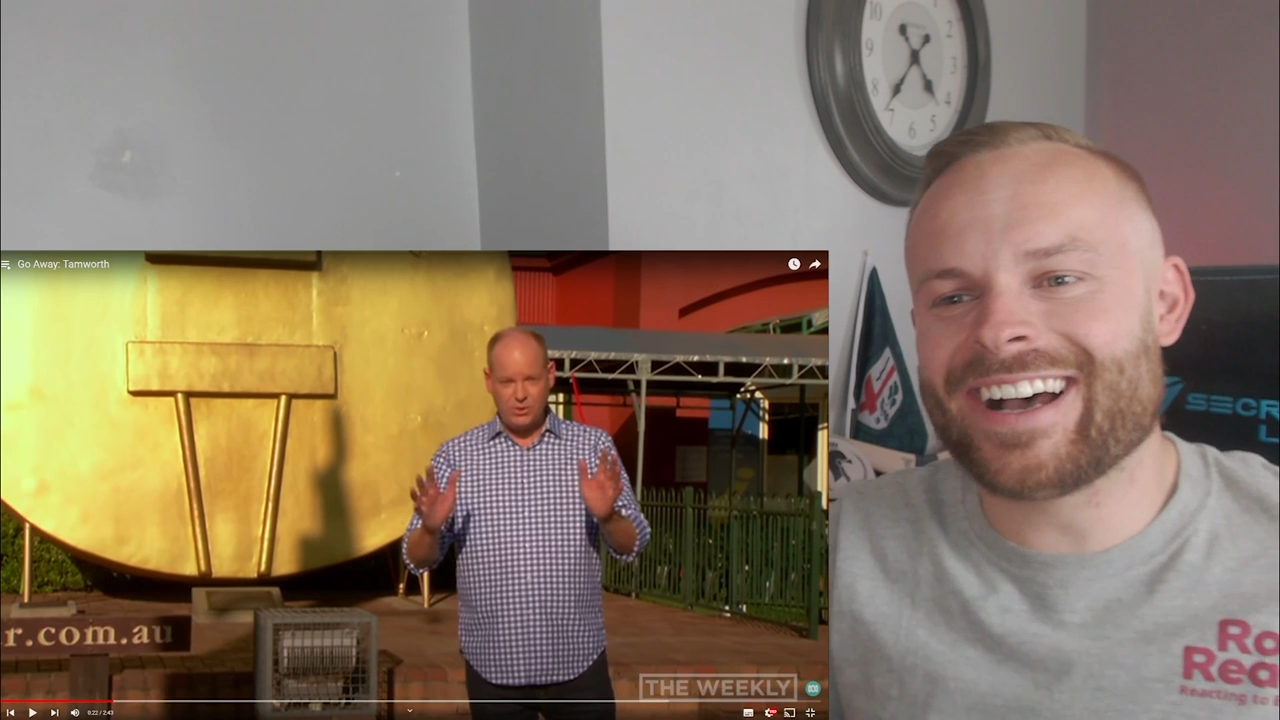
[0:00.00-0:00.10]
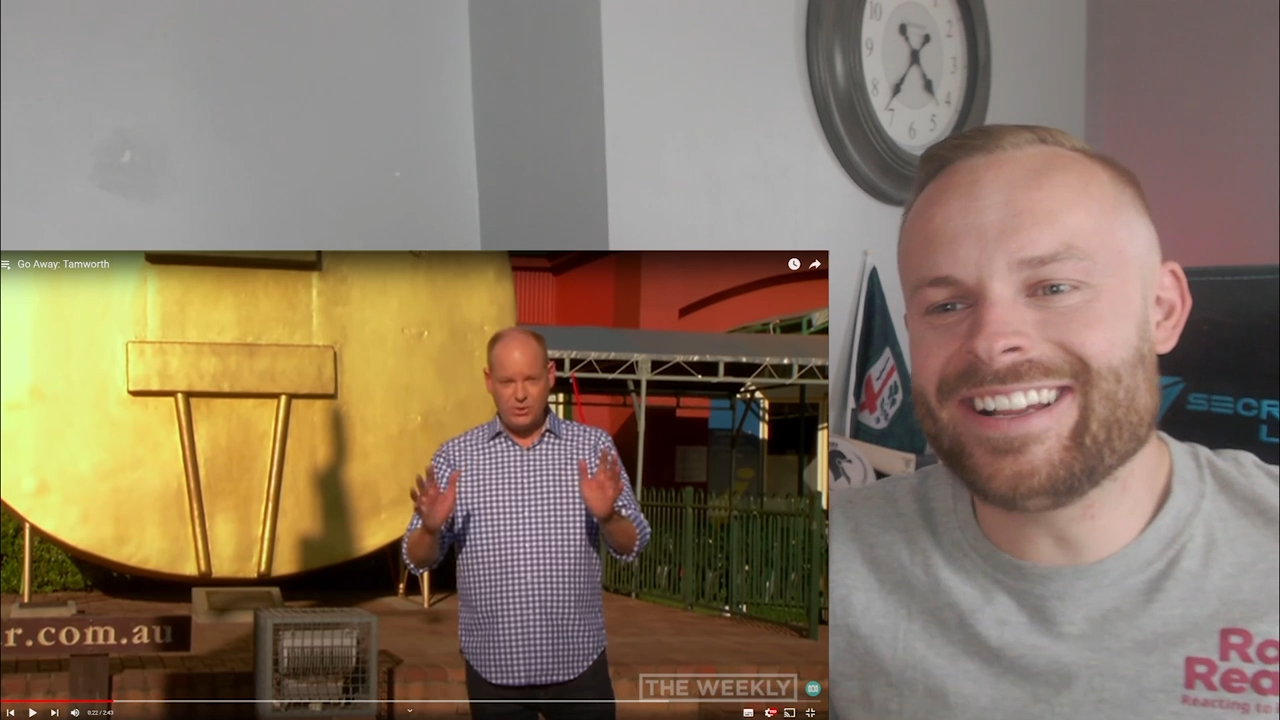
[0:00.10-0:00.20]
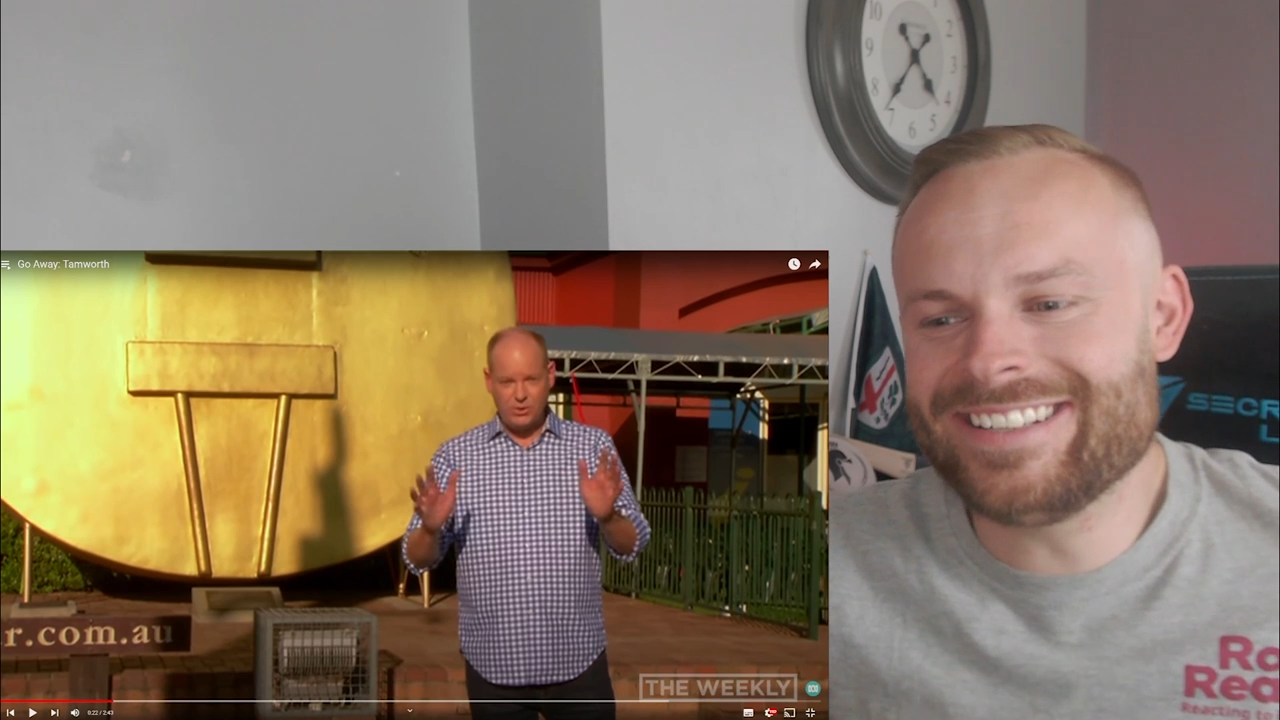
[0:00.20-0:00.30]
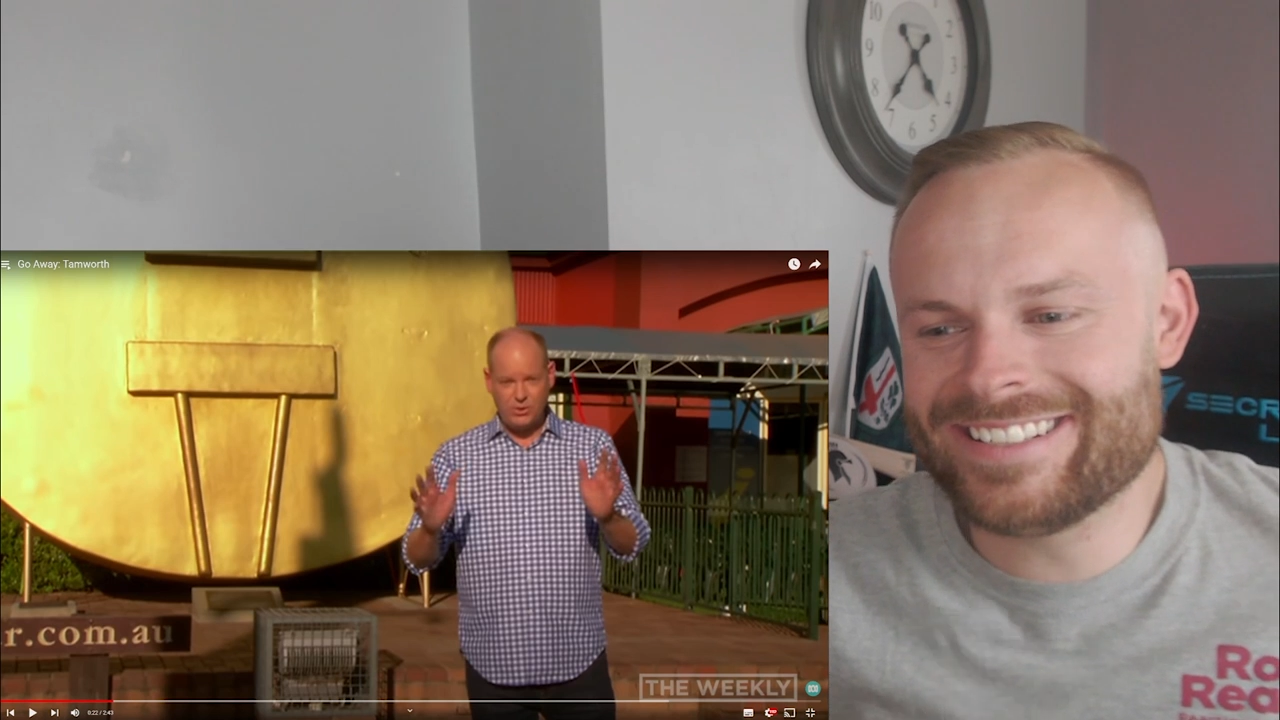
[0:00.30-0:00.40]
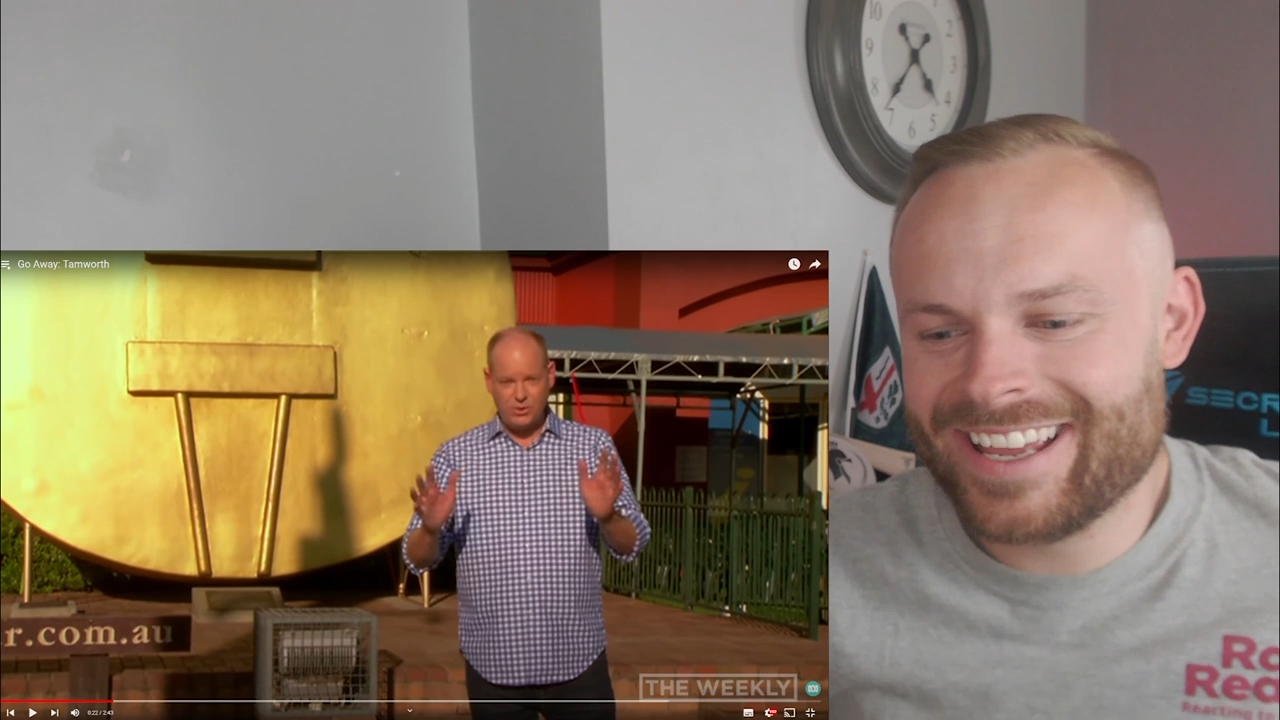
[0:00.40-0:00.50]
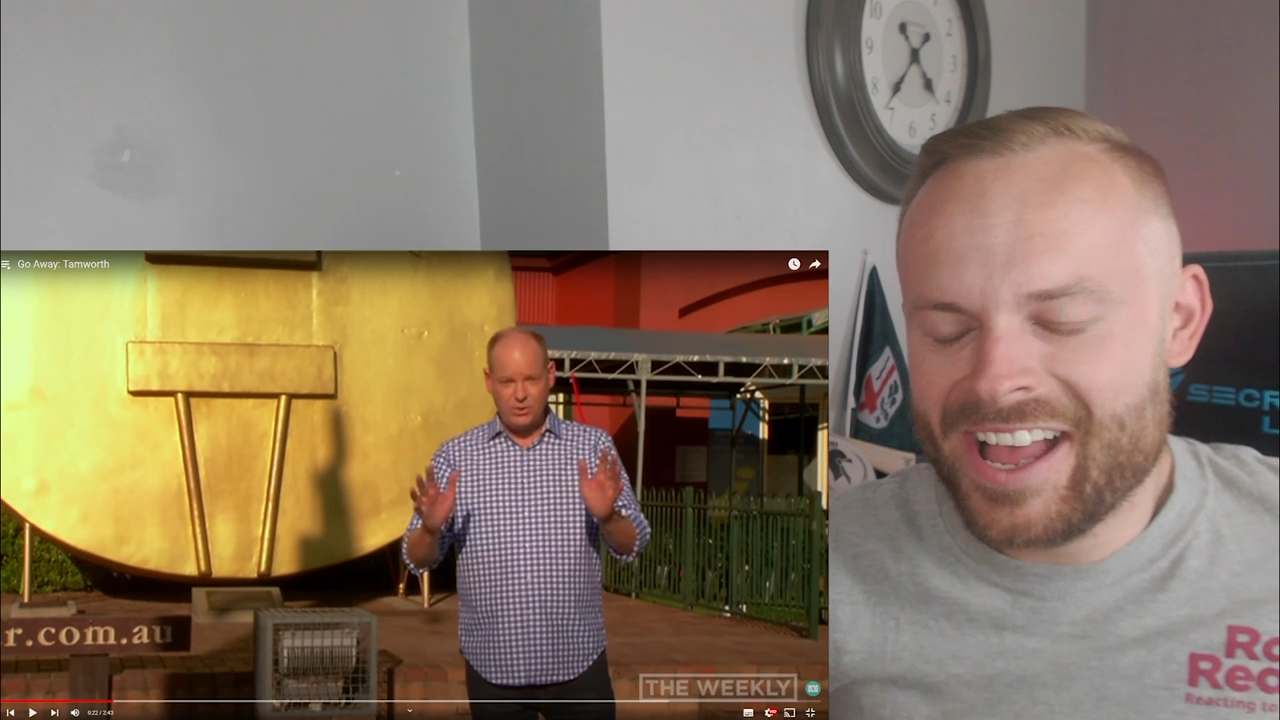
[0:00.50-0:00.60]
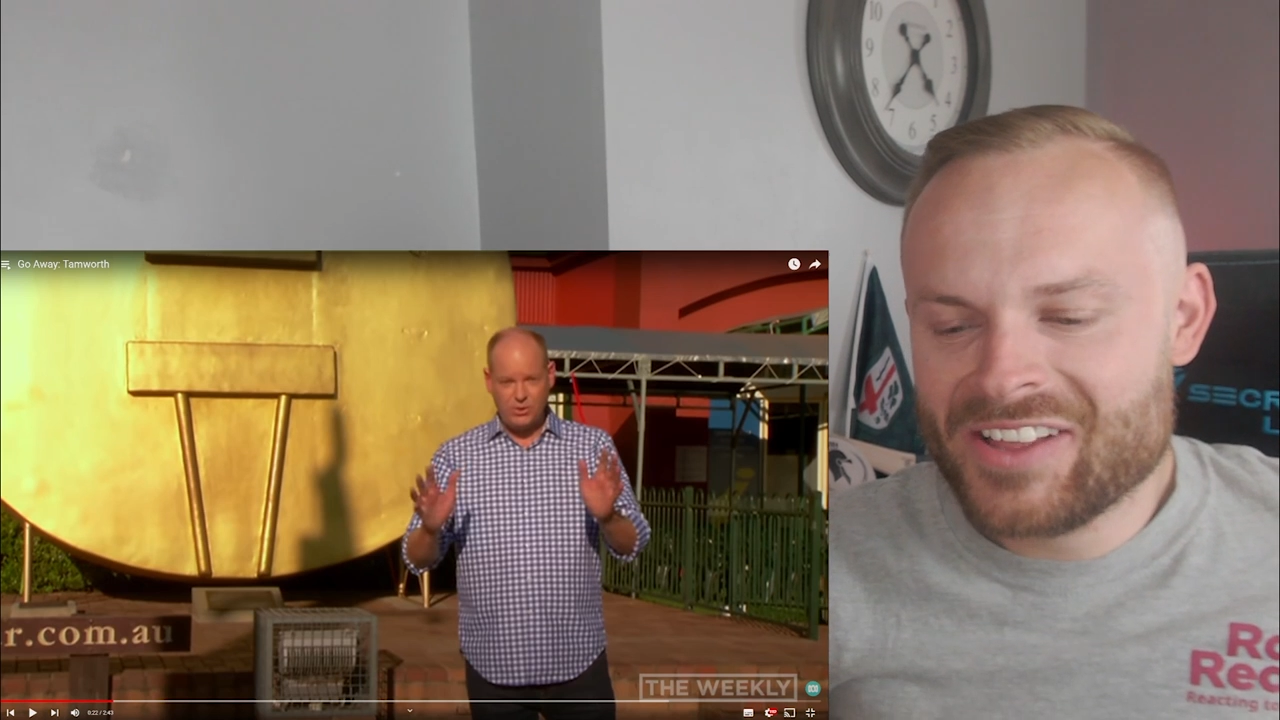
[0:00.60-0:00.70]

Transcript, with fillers: I just